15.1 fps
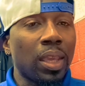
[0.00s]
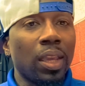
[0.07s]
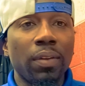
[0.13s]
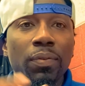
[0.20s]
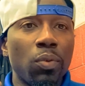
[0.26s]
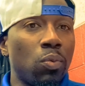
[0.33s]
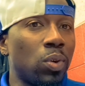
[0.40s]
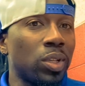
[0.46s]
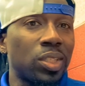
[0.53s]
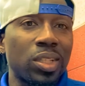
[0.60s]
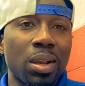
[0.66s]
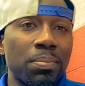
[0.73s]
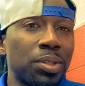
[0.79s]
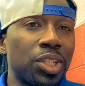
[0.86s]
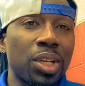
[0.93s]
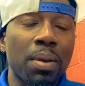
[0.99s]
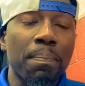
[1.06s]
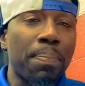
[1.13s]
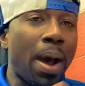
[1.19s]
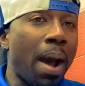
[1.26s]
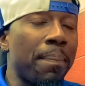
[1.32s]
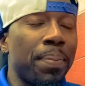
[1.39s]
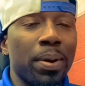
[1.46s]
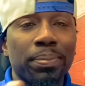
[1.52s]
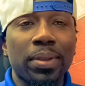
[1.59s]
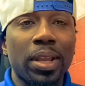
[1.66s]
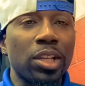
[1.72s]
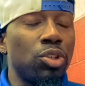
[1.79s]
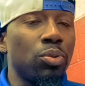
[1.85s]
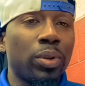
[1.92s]
Even when some shit pop up
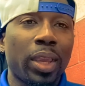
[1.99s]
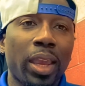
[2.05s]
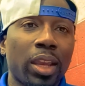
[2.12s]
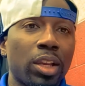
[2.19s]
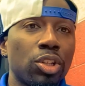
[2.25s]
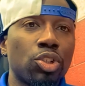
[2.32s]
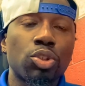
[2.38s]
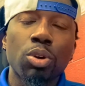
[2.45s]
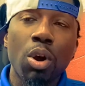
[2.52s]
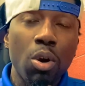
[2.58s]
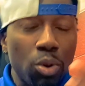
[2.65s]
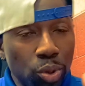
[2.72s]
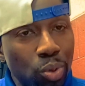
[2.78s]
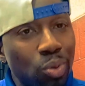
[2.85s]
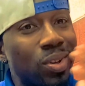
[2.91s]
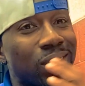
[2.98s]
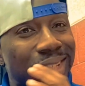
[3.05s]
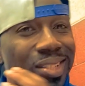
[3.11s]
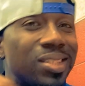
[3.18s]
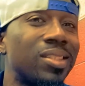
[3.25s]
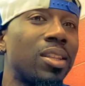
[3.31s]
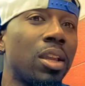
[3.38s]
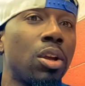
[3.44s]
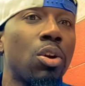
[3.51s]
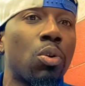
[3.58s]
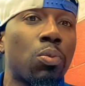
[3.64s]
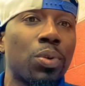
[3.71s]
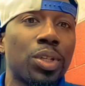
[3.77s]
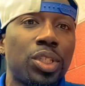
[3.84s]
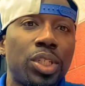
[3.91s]
that you can't control, you could still
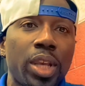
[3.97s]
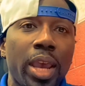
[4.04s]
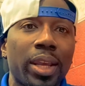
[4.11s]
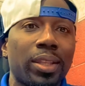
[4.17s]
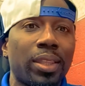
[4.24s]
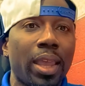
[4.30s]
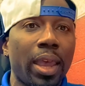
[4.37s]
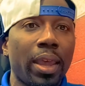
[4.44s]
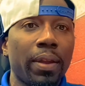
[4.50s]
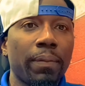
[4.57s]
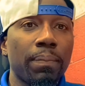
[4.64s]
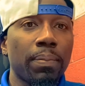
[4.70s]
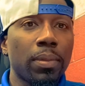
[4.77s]
reject that.